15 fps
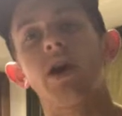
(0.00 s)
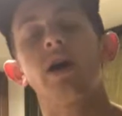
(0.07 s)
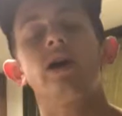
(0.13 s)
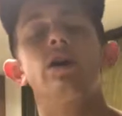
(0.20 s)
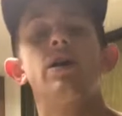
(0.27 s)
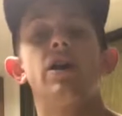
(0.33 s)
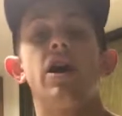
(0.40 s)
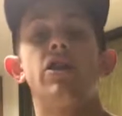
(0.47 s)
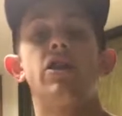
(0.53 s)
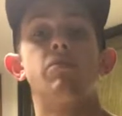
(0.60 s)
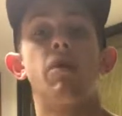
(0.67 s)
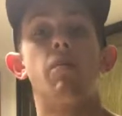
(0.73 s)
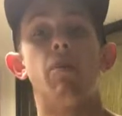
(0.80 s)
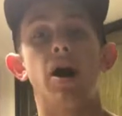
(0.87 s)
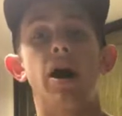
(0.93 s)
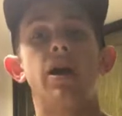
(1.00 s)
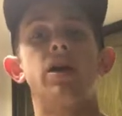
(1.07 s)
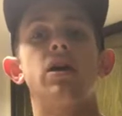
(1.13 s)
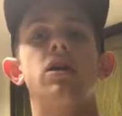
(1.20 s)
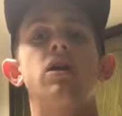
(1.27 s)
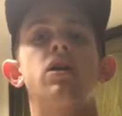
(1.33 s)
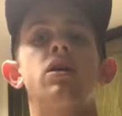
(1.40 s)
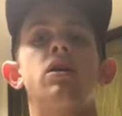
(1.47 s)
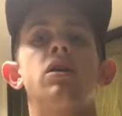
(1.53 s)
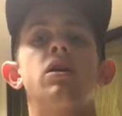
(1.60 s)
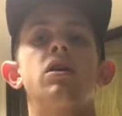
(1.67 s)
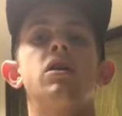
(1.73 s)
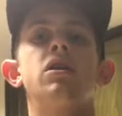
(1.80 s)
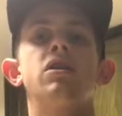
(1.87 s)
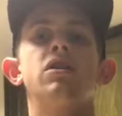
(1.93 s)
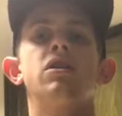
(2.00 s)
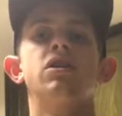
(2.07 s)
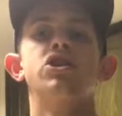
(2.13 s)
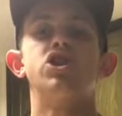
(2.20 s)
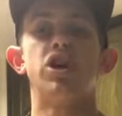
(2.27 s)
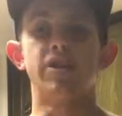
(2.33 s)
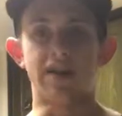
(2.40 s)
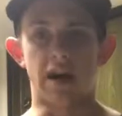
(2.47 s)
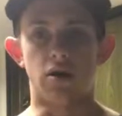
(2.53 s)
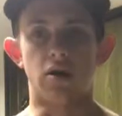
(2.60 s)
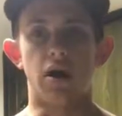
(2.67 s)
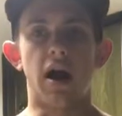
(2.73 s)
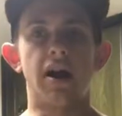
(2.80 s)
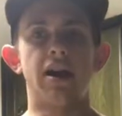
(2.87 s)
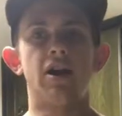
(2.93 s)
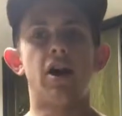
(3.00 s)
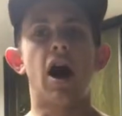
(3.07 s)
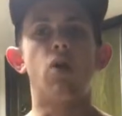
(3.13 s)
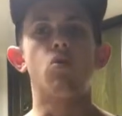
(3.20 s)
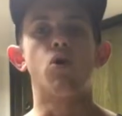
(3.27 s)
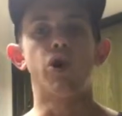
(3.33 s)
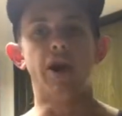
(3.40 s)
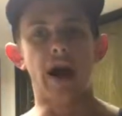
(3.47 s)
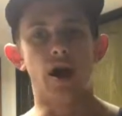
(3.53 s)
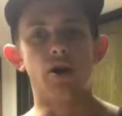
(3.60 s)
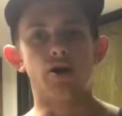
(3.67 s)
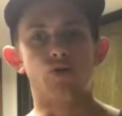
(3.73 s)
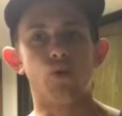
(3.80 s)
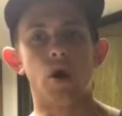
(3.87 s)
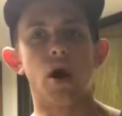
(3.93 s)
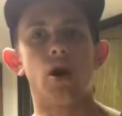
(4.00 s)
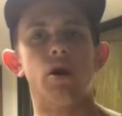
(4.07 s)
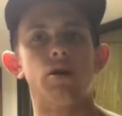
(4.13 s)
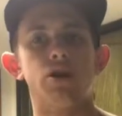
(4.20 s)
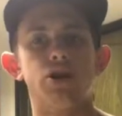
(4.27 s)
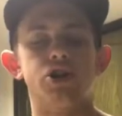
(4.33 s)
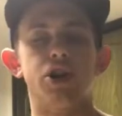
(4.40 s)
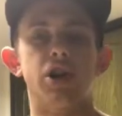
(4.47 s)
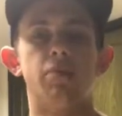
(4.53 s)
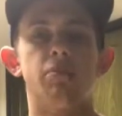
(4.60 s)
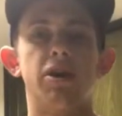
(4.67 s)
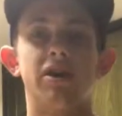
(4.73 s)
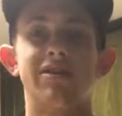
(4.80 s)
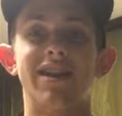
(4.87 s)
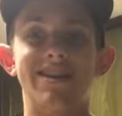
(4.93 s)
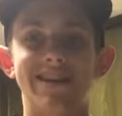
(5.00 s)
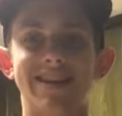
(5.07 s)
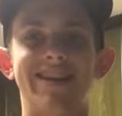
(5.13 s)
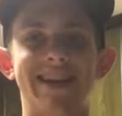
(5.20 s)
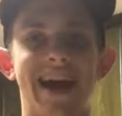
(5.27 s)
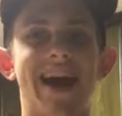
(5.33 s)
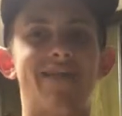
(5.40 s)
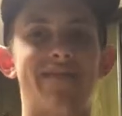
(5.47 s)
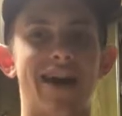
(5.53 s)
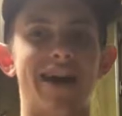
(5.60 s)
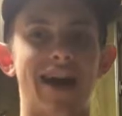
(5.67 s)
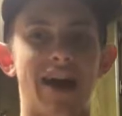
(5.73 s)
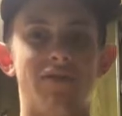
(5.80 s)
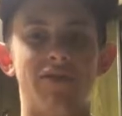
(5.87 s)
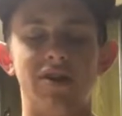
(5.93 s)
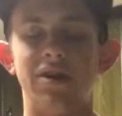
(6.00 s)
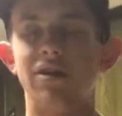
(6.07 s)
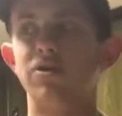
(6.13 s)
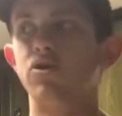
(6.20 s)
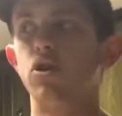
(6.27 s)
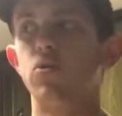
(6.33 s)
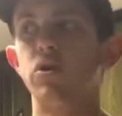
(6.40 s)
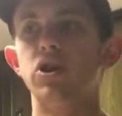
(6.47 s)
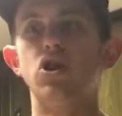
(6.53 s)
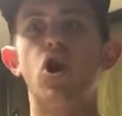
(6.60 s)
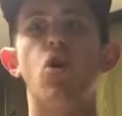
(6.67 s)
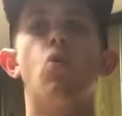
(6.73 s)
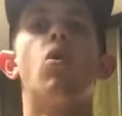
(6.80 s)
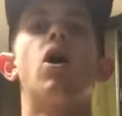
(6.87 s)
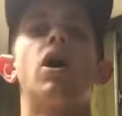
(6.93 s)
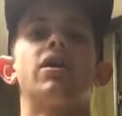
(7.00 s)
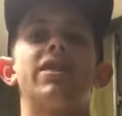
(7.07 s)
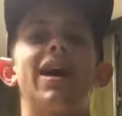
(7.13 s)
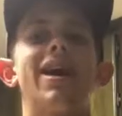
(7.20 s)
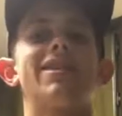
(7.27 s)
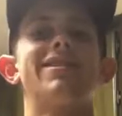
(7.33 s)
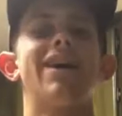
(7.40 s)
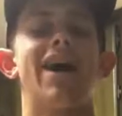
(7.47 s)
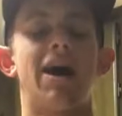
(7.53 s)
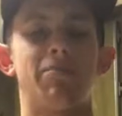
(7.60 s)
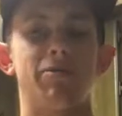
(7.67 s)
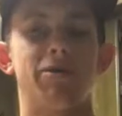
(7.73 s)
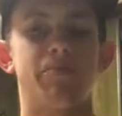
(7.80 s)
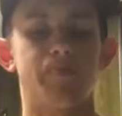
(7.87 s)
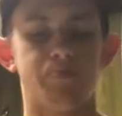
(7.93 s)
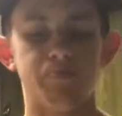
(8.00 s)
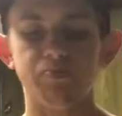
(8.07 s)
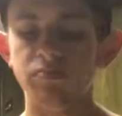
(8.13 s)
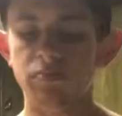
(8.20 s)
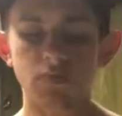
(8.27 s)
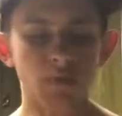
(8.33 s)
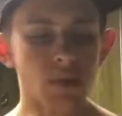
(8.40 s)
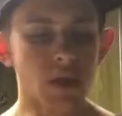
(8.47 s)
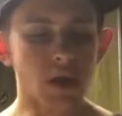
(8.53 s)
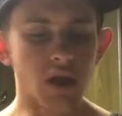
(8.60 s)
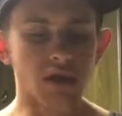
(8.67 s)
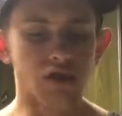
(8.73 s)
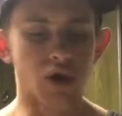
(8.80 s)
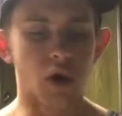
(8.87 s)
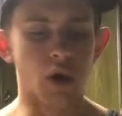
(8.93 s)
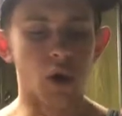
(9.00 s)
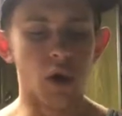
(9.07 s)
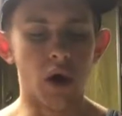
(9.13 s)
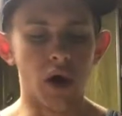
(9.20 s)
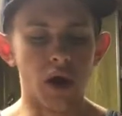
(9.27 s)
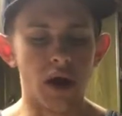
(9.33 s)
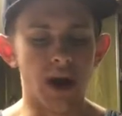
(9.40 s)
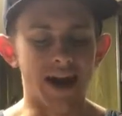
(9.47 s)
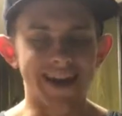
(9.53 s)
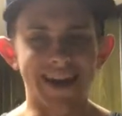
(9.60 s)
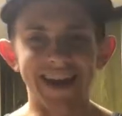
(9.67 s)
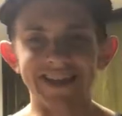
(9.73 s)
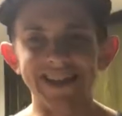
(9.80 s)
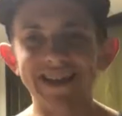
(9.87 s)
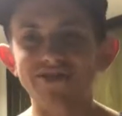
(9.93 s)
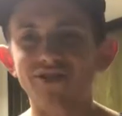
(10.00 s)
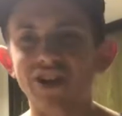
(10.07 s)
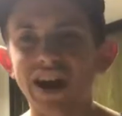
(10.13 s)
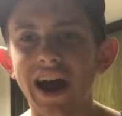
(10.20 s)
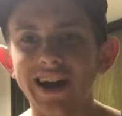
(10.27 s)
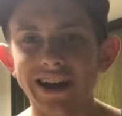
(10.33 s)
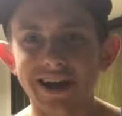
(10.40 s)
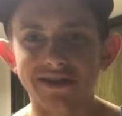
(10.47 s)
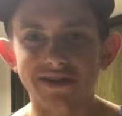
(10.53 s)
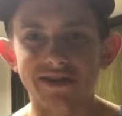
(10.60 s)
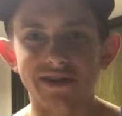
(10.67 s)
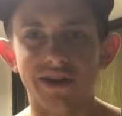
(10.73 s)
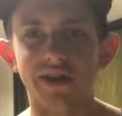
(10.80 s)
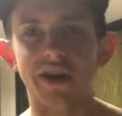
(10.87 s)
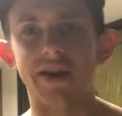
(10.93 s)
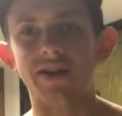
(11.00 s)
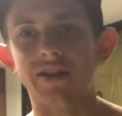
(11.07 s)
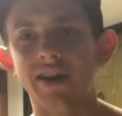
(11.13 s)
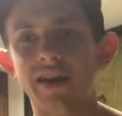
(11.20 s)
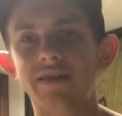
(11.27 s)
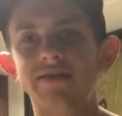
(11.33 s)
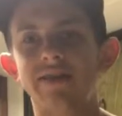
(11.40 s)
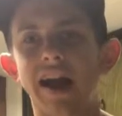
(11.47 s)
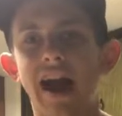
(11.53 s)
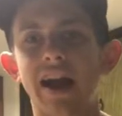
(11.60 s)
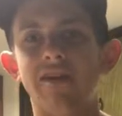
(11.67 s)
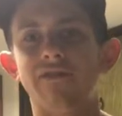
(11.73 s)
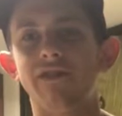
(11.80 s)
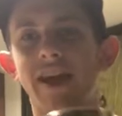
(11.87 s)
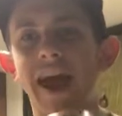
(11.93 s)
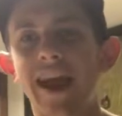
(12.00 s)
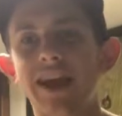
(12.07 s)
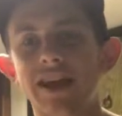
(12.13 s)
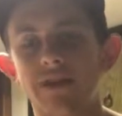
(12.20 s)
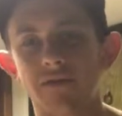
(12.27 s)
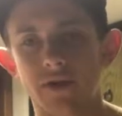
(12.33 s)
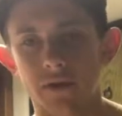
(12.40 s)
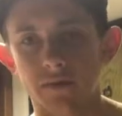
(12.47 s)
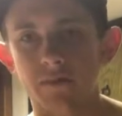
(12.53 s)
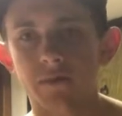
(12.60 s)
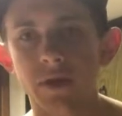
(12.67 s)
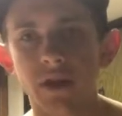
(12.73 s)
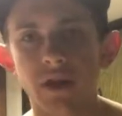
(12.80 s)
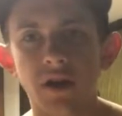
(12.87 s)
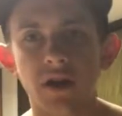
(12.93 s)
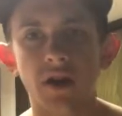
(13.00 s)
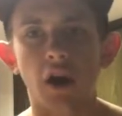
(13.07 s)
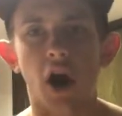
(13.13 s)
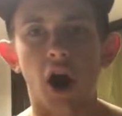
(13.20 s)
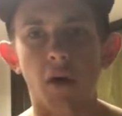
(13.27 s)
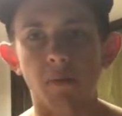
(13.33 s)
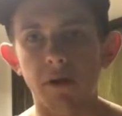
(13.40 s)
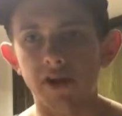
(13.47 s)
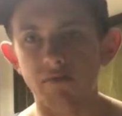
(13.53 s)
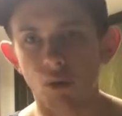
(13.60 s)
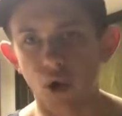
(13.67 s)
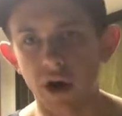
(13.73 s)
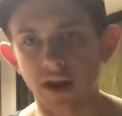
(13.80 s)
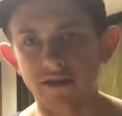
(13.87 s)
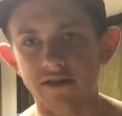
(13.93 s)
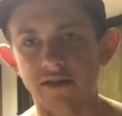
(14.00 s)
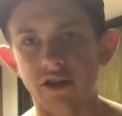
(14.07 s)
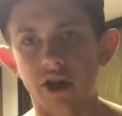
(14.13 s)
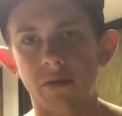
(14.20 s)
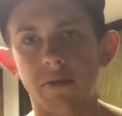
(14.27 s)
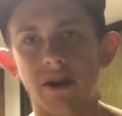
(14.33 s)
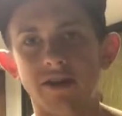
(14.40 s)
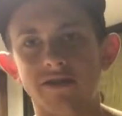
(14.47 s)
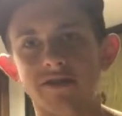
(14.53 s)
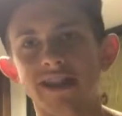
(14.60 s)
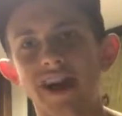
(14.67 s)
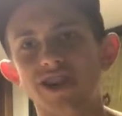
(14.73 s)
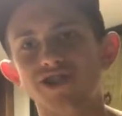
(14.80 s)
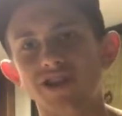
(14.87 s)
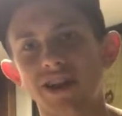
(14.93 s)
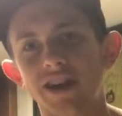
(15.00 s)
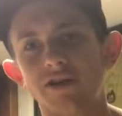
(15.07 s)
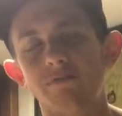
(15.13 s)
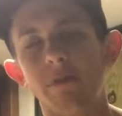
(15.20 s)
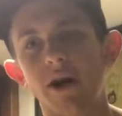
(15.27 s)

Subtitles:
it, and then my body shut down. I did not work out as well in the gym because I didn't have that caffeine, and so we don't want that to happen. So again, these are not necessary. This, out of any of them, is more necessary, because it's